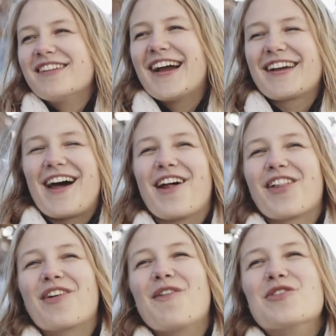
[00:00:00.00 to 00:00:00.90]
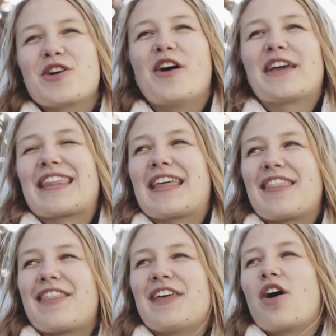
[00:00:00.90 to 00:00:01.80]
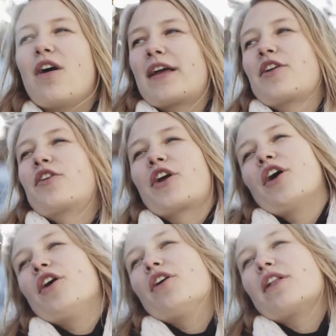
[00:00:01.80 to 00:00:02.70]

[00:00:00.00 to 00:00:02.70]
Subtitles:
Like, and a lot of people don't get that. They think, oh, like, you're a girl.